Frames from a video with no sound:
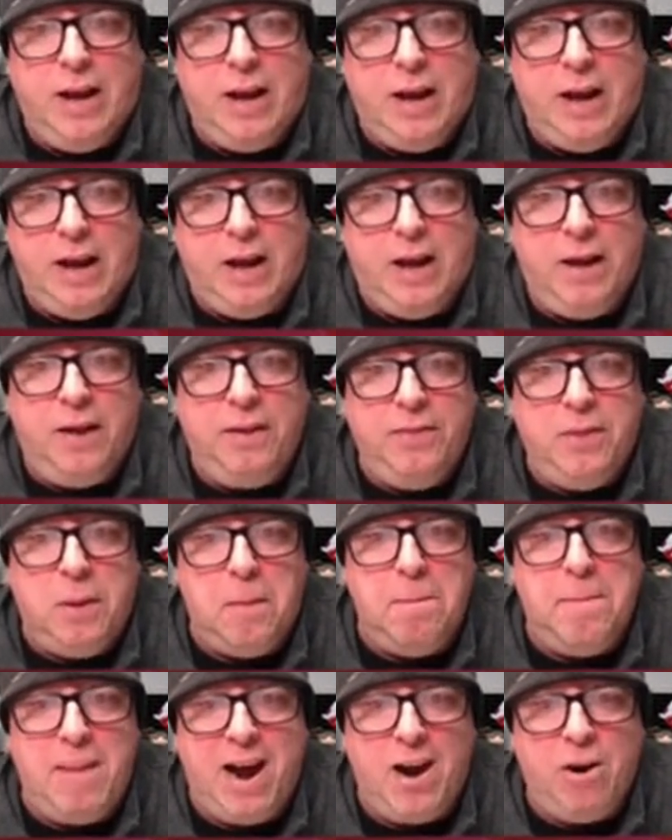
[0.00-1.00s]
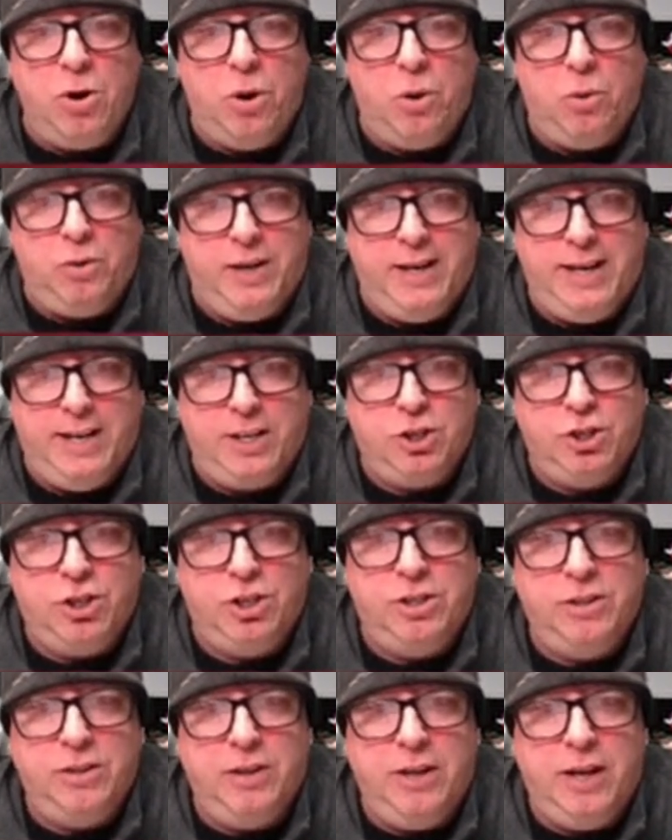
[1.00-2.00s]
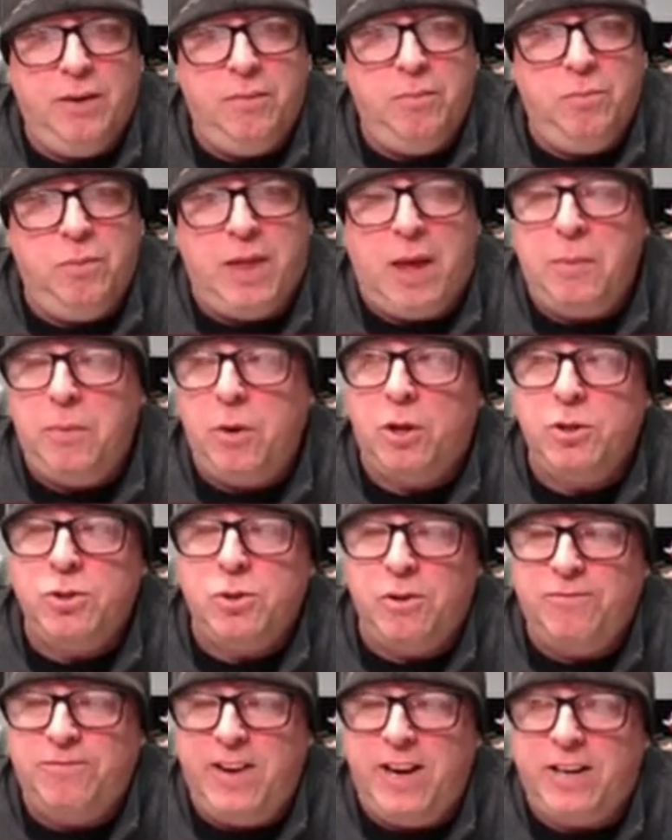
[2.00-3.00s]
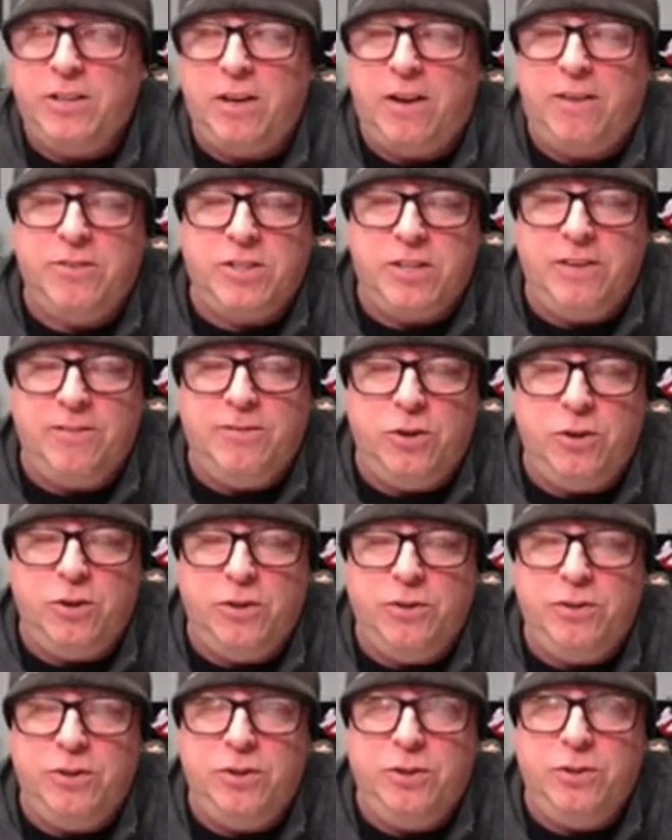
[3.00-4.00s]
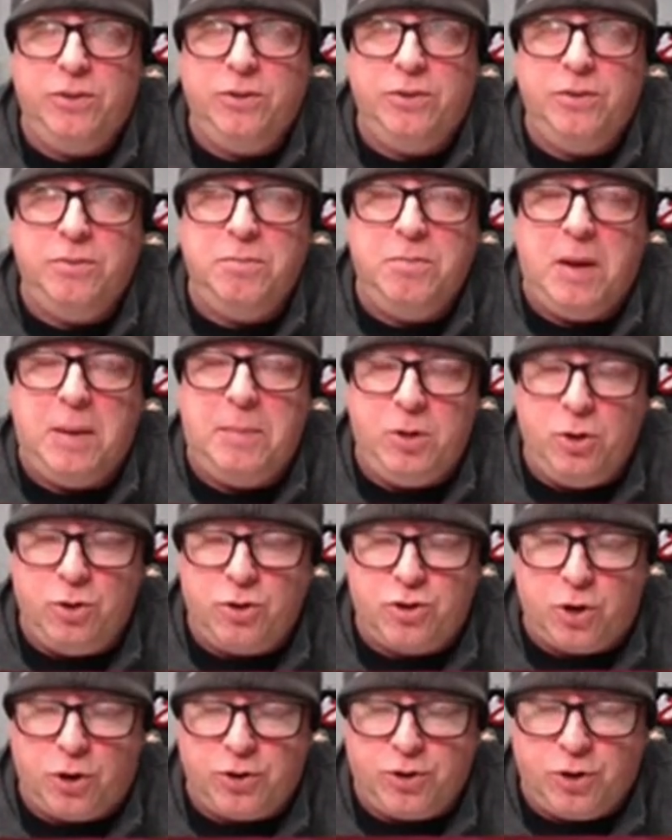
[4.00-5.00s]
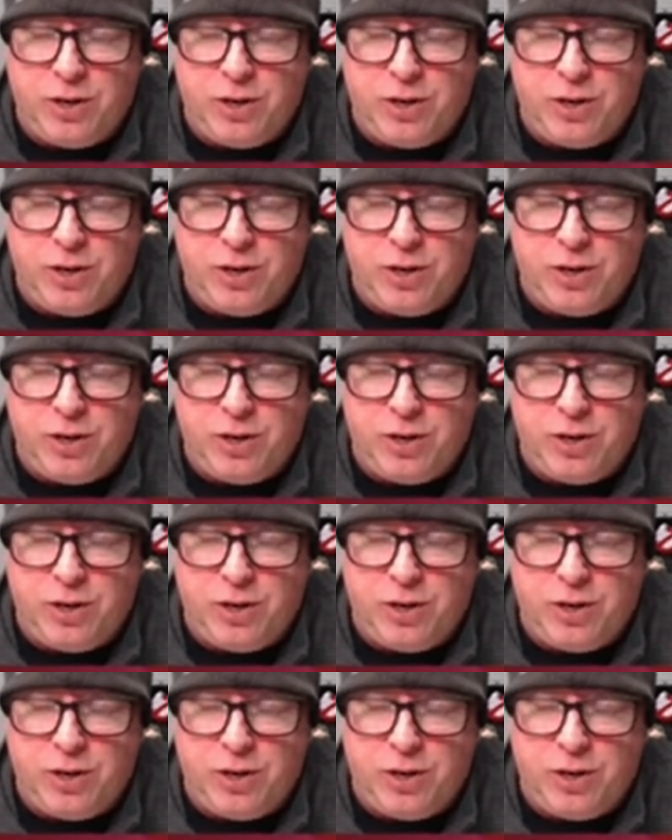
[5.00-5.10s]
The Marrow Lich, and that would also affect, obviously, if maybe you start